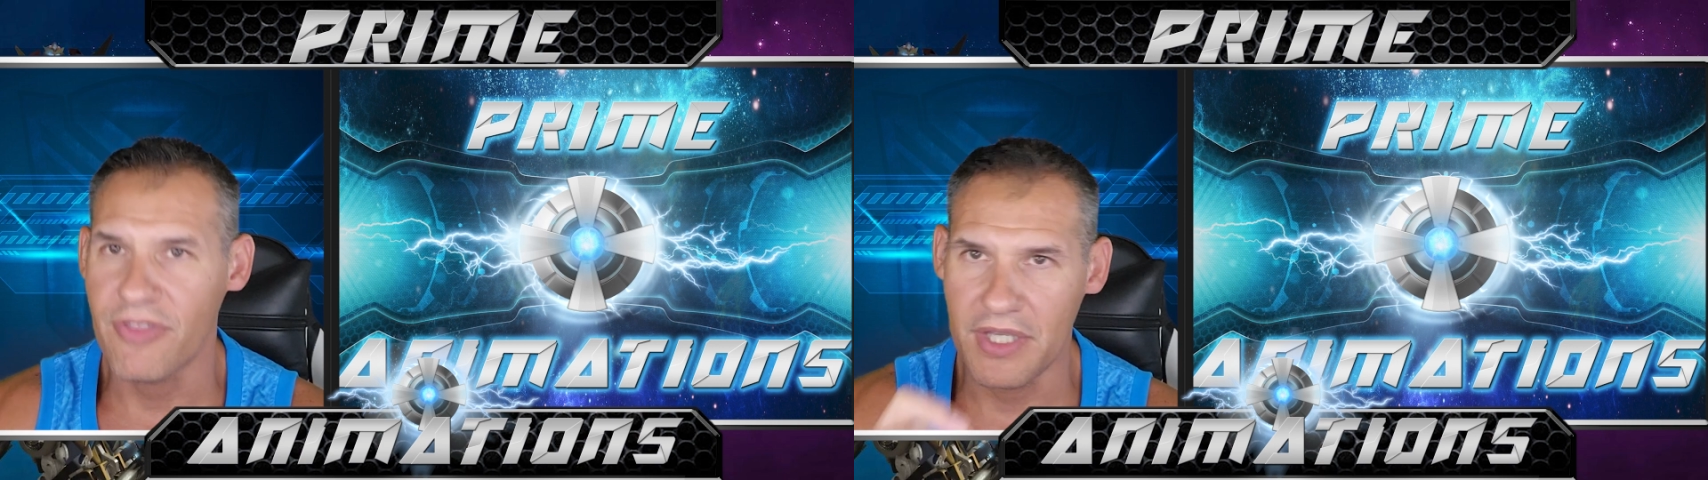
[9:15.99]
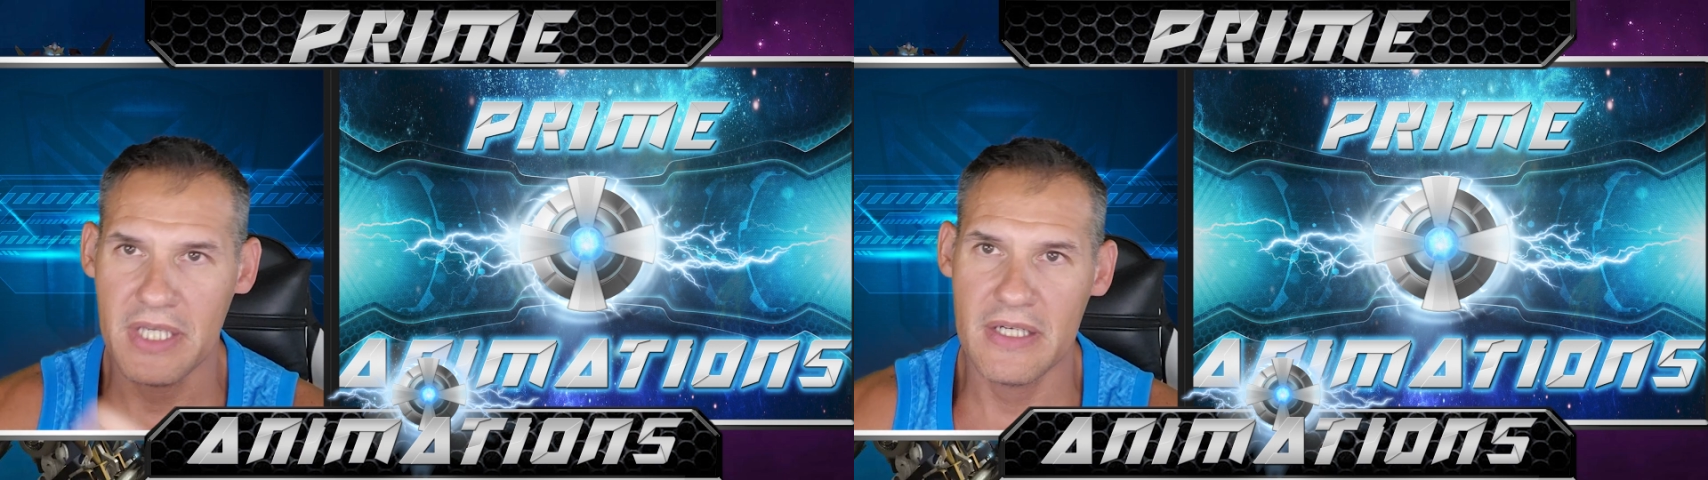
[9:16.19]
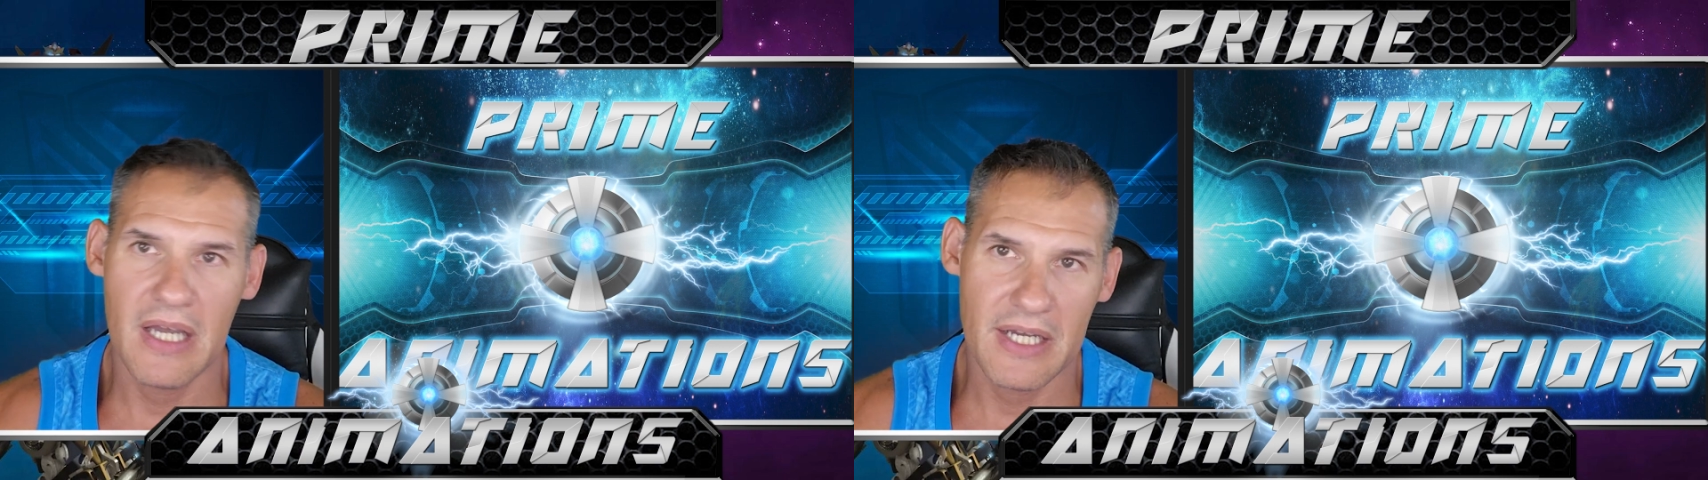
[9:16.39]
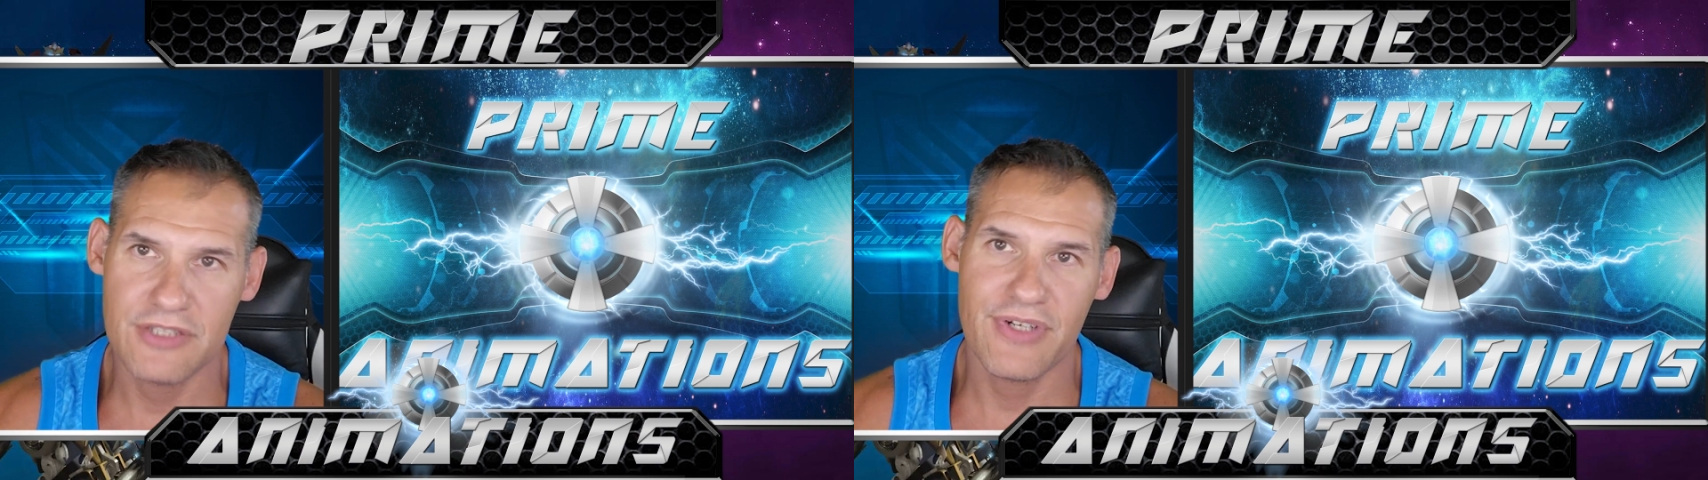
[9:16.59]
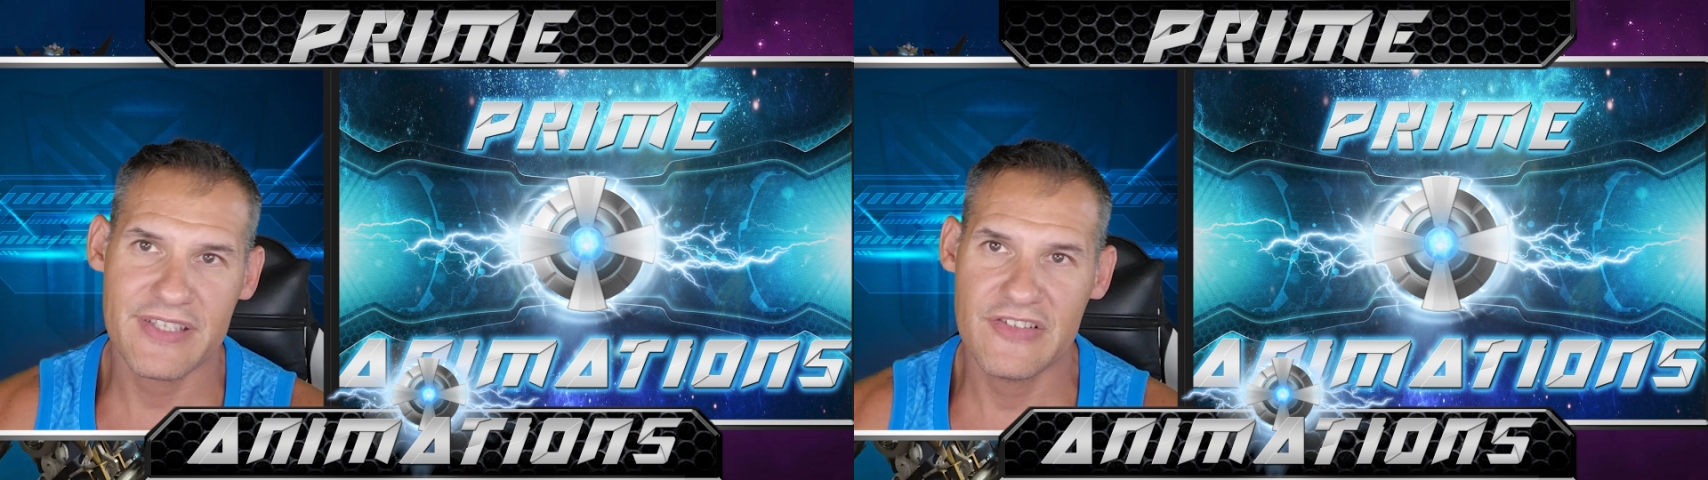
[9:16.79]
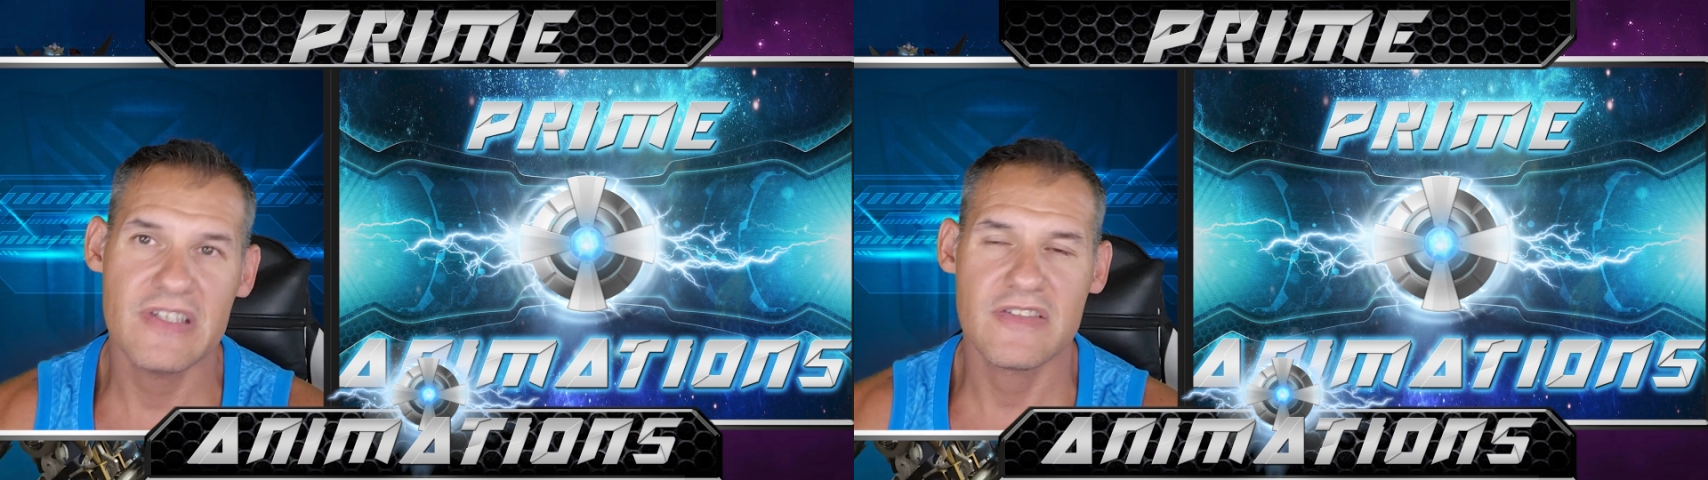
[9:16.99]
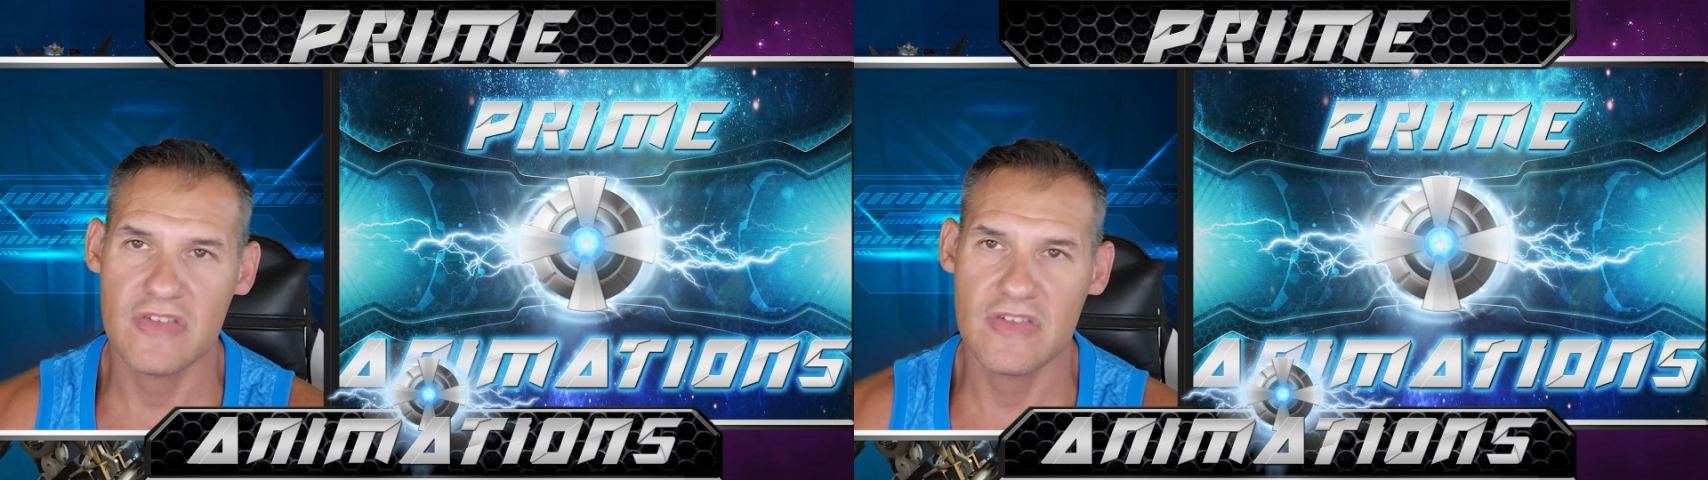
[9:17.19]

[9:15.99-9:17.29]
within Hydrax City.